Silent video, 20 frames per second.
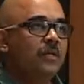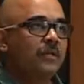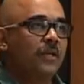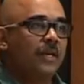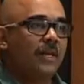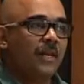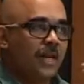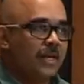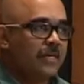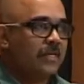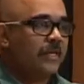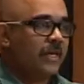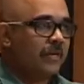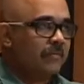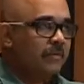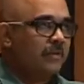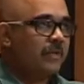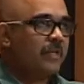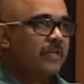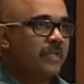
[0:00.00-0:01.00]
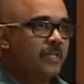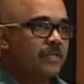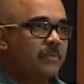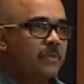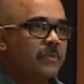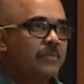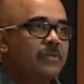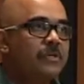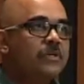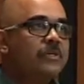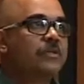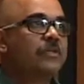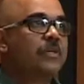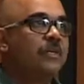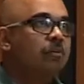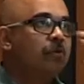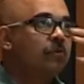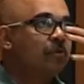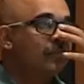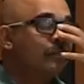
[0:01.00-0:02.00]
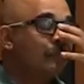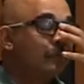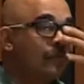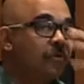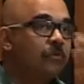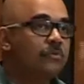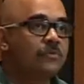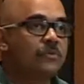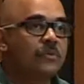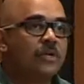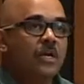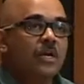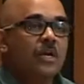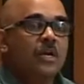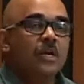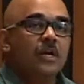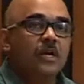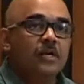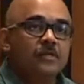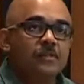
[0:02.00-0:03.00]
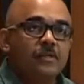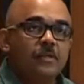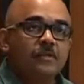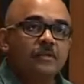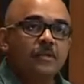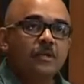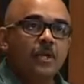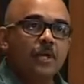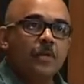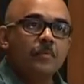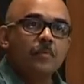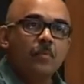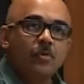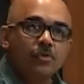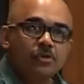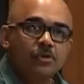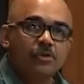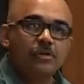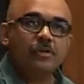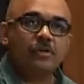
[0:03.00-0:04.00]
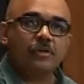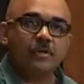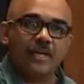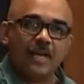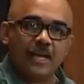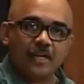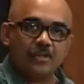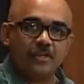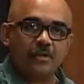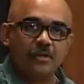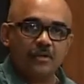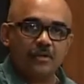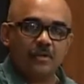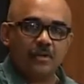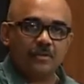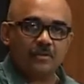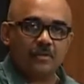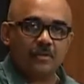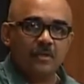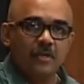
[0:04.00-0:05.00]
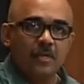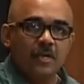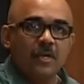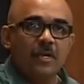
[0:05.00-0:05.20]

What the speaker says: the light, everything that's been pre-decided to produce a certain emotional reaction in us.